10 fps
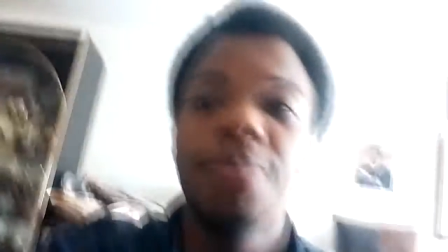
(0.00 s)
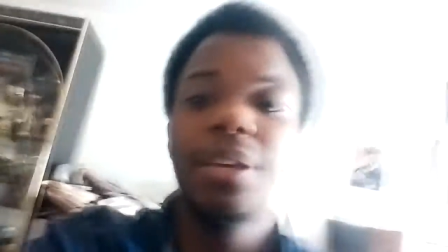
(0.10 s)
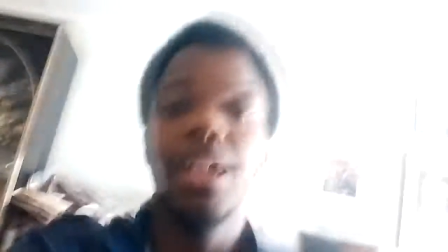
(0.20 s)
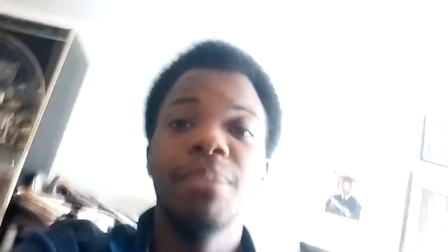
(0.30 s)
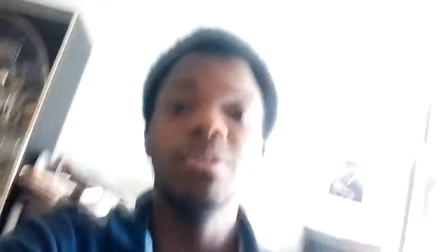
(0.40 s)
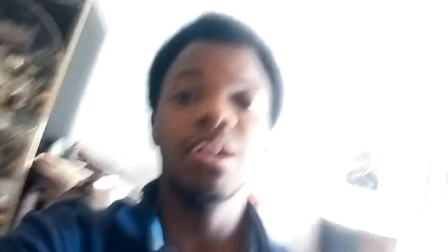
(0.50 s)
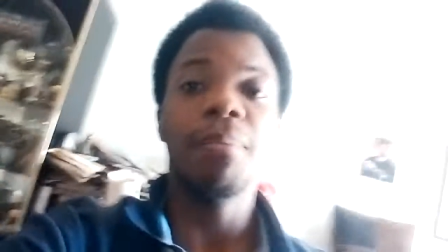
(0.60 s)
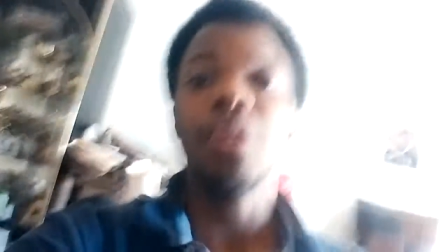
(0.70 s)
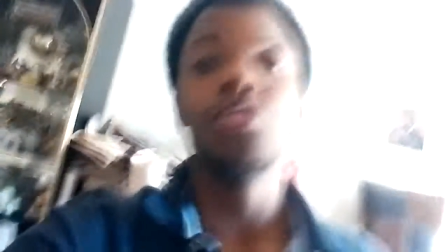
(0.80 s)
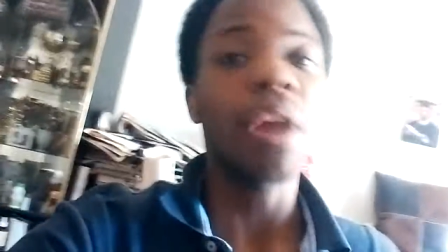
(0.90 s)
some games.
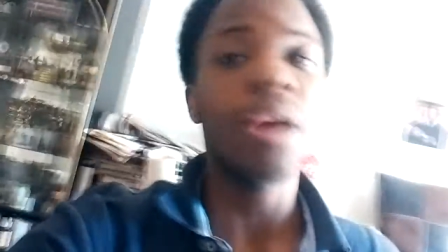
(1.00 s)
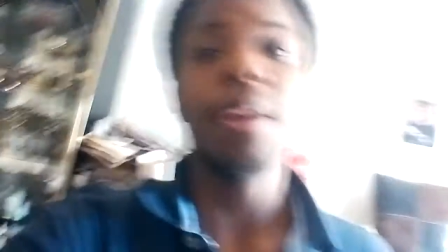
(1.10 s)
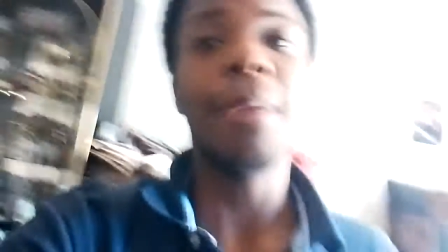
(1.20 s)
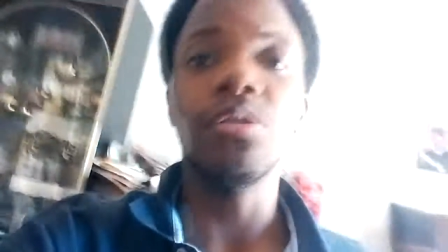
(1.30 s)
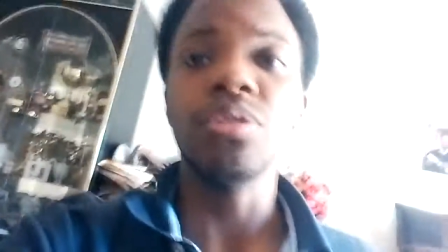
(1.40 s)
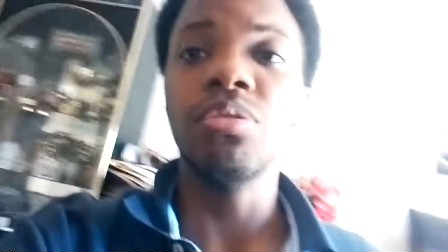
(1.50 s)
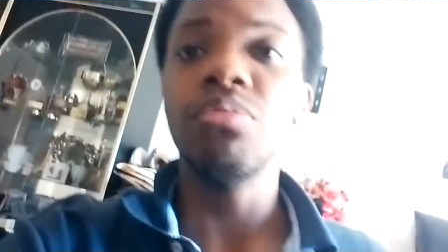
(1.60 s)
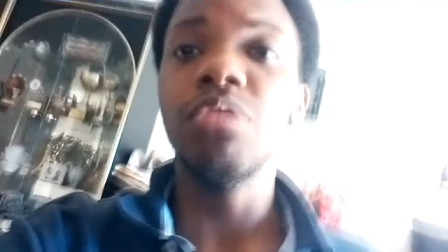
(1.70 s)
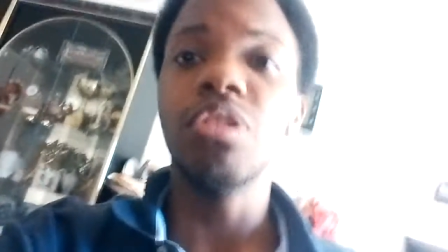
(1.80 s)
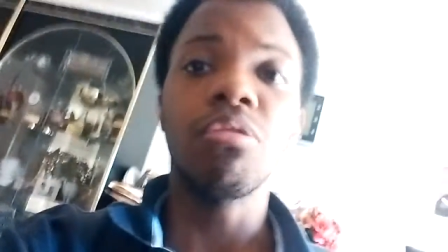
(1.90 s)
I'm gonna try them out
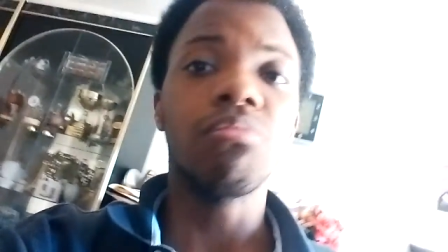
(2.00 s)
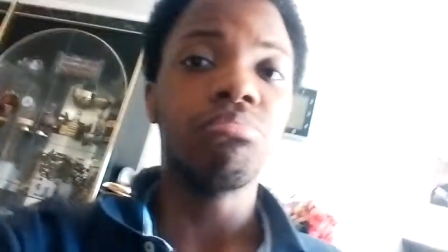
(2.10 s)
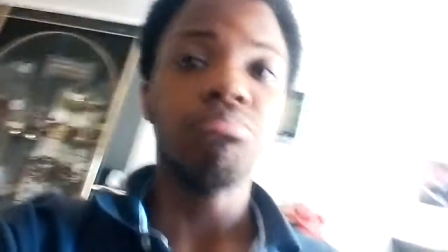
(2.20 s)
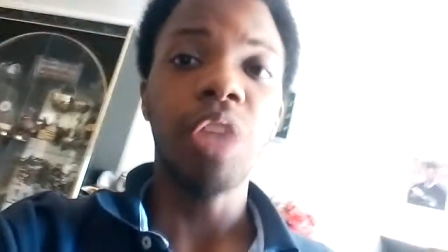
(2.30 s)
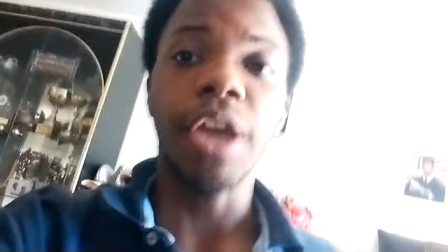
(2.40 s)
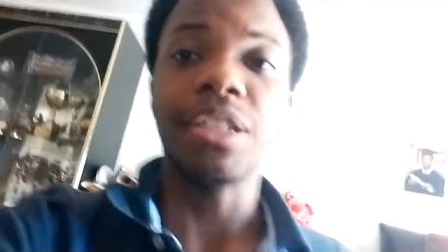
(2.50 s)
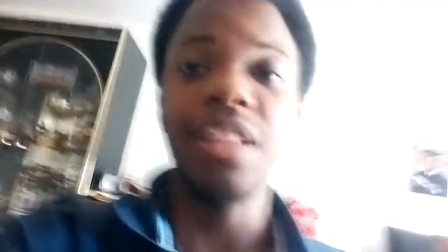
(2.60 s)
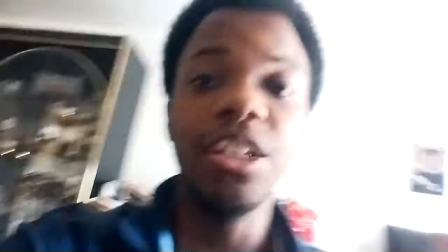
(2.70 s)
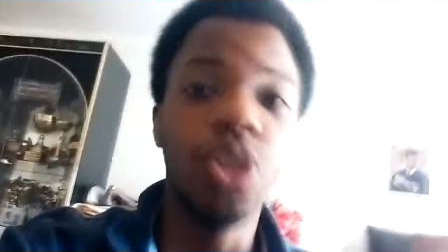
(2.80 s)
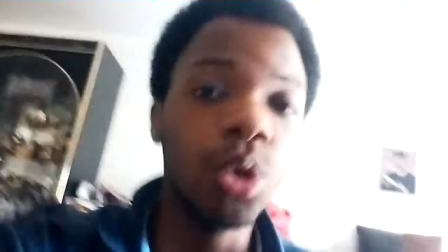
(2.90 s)
soon, so yeah,
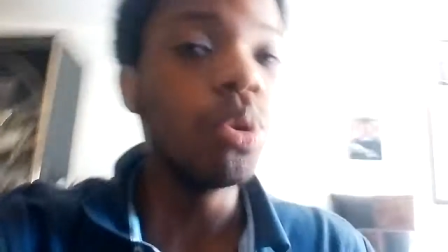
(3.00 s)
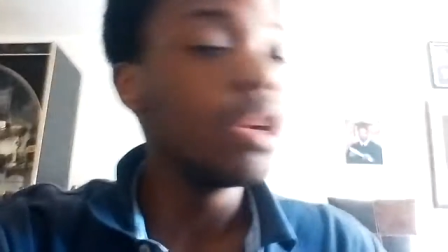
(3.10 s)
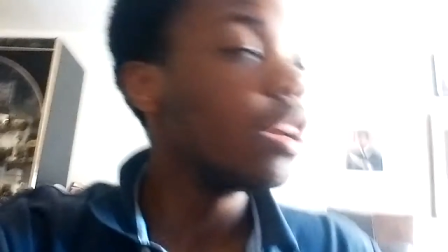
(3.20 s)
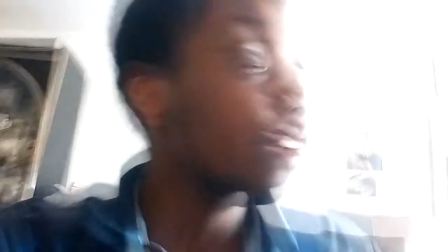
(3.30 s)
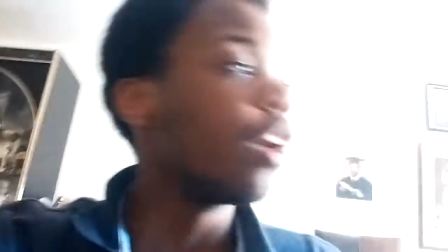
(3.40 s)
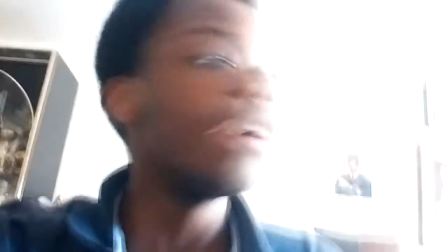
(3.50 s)
stay tuned. You